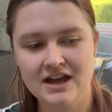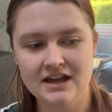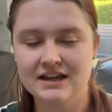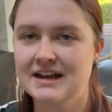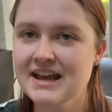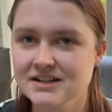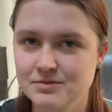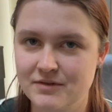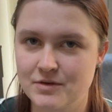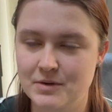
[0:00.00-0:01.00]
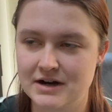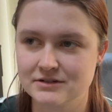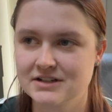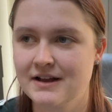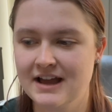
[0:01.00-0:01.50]
connect with the
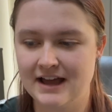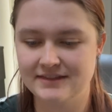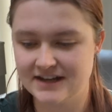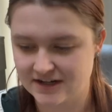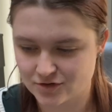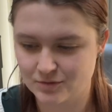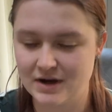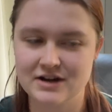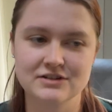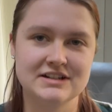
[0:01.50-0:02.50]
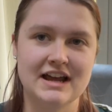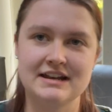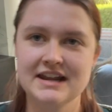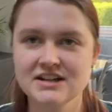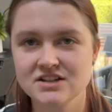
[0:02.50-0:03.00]
world and the natural world and
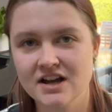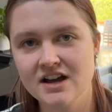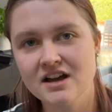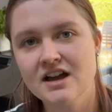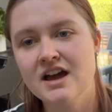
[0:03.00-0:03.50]
nature,